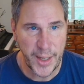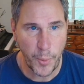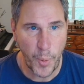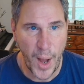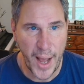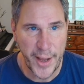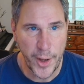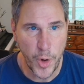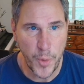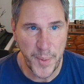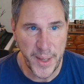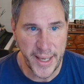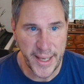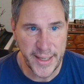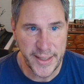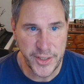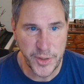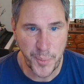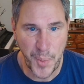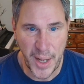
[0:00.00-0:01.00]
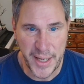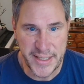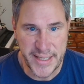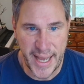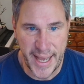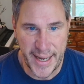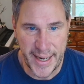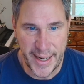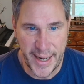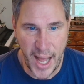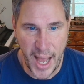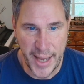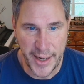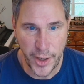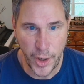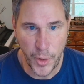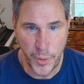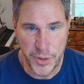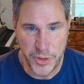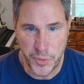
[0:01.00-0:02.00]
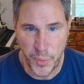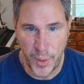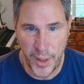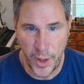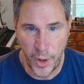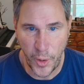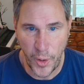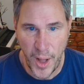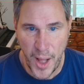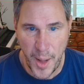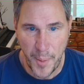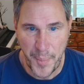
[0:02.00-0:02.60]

Wyoming into Montana and Idaho as well.